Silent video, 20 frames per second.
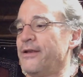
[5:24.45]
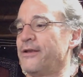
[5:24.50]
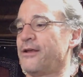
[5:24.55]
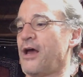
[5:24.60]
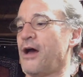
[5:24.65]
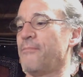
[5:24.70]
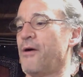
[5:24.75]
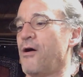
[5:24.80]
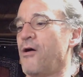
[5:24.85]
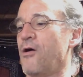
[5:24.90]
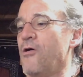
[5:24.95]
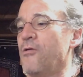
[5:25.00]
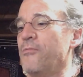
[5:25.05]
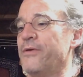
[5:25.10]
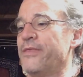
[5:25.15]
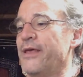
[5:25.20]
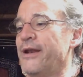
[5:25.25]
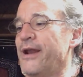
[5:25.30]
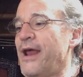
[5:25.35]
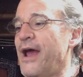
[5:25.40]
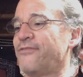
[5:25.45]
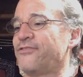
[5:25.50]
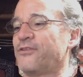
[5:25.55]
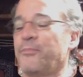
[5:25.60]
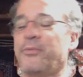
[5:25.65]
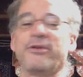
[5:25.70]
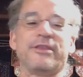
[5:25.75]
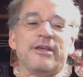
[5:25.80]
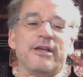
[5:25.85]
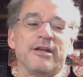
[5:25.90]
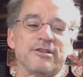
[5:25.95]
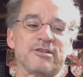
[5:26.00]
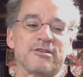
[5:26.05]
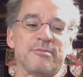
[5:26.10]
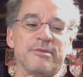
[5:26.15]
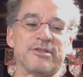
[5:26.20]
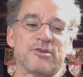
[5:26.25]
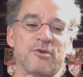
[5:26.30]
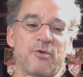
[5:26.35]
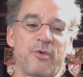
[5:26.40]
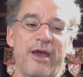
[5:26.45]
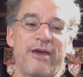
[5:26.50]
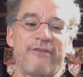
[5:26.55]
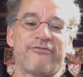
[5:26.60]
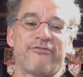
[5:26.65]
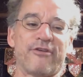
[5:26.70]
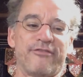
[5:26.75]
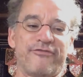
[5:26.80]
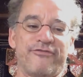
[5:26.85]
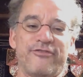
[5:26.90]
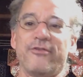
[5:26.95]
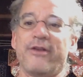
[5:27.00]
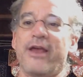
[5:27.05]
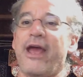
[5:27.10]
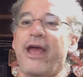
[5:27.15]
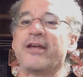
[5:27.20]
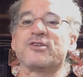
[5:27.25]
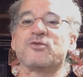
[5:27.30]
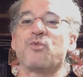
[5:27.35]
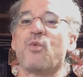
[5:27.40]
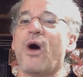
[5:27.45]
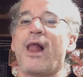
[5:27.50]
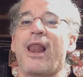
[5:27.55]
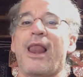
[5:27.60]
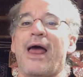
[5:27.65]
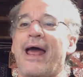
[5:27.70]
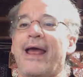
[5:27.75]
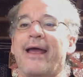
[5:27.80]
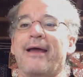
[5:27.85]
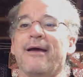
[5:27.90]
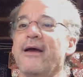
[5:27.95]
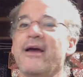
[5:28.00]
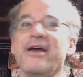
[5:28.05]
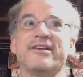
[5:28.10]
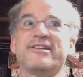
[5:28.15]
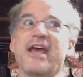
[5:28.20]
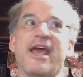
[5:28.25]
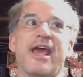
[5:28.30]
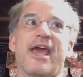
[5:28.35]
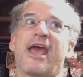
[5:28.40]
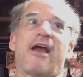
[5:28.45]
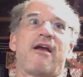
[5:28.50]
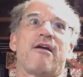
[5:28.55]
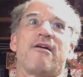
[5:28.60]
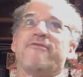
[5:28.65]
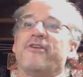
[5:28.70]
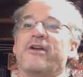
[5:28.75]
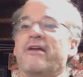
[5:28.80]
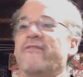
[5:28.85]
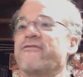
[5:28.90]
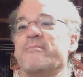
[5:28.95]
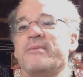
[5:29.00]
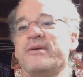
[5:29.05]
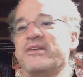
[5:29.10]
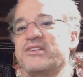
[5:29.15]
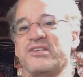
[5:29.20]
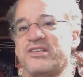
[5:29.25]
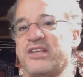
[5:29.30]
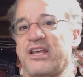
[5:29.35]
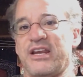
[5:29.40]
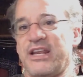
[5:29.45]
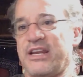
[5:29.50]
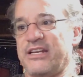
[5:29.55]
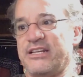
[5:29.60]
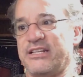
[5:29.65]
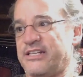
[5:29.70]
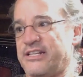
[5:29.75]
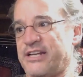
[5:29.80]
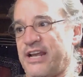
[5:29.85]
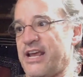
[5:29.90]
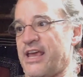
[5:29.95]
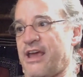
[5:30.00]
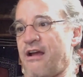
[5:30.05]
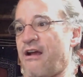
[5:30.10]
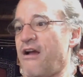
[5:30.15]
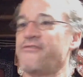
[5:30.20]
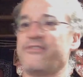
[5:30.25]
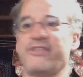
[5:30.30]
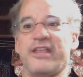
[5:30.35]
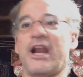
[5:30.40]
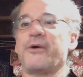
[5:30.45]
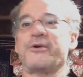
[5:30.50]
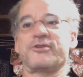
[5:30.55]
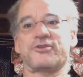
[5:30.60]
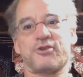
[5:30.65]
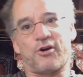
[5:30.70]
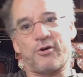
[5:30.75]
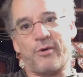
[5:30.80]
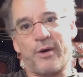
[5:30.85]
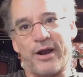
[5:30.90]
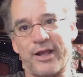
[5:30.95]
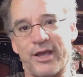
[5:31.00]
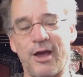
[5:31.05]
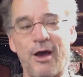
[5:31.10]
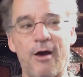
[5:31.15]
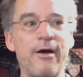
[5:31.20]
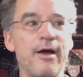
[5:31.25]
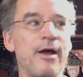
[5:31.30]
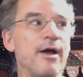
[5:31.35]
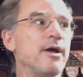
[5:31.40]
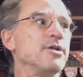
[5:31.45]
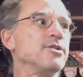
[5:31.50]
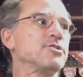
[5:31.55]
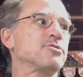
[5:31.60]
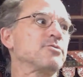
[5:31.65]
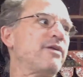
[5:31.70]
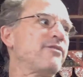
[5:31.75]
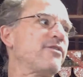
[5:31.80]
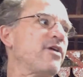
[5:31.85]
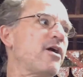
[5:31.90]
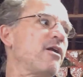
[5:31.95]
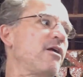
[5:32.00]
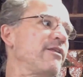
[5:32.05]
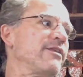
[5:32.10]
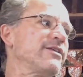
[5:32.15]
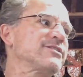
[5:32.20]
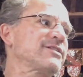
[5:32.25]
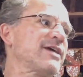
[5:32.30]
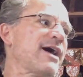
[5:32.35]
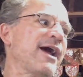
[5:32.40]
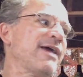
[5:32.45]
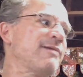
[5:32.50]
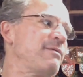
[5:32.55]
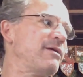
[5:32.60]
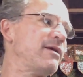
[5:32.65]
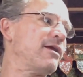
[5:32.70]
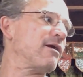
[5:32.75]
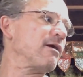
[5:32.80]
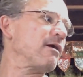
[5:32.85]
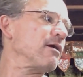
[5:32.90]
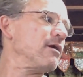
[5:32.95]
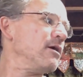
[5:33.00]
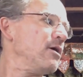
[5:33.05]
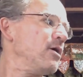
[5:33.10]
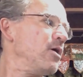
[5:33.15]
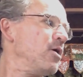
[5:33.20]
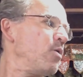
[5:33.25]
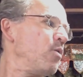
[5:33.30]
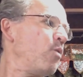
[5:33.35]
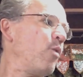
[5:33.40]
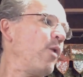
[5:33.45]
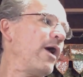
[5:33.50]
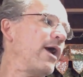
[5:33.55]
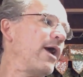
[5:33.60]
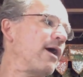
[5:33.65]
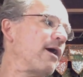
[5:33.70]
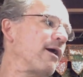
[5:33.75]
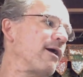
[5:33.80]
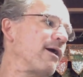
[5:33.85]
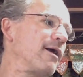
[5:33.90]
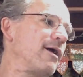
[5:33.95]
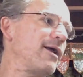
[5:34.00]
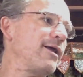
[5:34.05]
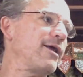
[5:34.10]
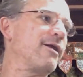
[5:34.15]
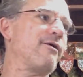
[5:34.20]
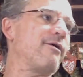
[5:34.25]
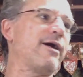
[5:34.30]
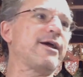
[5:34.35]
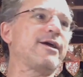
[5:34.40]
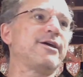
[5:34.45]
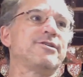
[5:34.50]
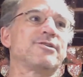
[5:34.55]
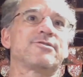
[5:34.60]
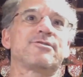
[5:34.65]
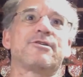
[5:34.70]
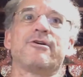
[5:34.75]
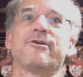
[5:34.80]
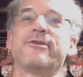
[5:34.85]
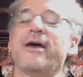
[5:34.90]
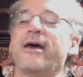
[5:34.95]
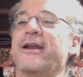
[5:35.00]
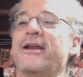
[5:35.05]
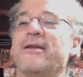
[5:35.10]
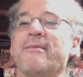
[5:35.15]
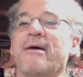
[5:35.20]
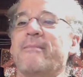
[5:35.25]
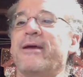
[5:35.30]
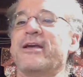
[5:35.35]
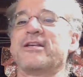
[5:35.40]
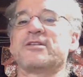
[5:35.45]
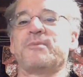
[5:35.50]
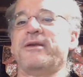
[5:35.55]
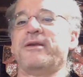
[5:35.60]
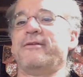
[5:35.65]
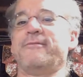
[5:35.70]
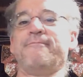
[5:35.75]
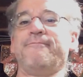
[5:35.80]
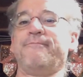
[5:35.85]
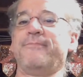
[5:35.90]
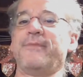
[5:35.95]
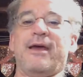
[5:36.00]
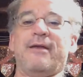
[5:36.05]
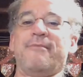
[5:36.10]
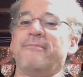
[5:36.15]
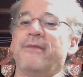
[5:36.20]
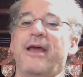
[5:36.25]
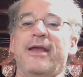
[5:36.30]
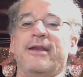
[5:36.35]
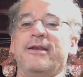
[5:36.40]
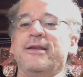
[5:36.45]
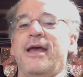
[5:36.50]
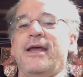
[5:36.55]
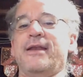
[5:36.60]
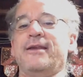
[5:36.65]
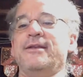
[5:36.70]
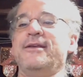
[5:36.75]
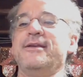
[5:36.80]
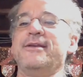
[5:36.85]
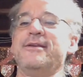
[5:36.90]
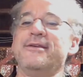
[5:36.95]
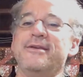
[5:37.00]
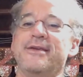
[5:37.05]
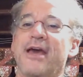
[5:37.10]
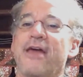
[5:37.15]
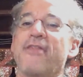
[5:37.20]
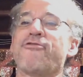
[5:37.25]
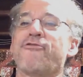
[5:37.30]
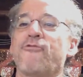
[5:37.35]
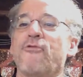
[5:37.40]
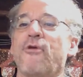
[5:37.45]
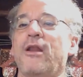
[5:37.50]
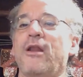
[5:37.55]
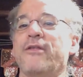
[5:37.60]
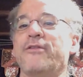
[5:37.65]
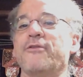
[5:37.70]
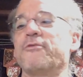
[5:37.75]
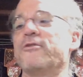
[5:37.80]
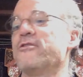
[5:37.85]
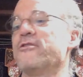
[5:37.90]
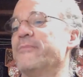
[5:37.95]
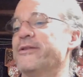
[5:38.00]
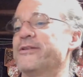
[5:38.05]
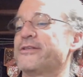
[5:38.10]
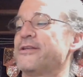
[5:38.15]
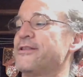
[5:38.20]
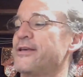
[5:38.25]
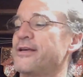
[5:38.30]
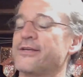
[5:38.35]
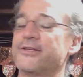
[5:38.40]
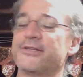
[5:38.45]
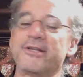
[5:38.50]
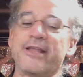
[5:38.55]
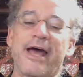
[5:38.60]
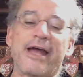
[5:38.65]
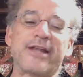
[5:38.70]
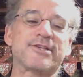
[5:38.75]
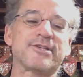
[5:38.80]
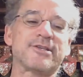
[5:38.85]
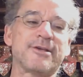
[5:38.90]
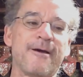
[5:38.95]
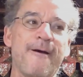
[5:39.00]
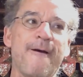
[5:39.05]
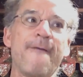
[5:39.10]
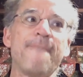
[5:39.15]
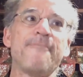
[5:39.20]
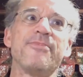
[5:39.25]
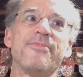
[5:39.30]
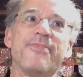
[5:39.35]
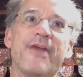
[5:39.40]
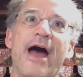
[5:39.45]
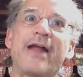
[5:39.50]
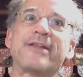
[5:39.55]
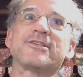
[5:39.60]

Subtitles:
then come home and then have to put the instruments away for a few days while I take care of whatever business I needed to take care of, and then I would turn around and go. So I've got all this time here where, you know, I can just go down into my basement and get through all of the rudiments and things. And that's a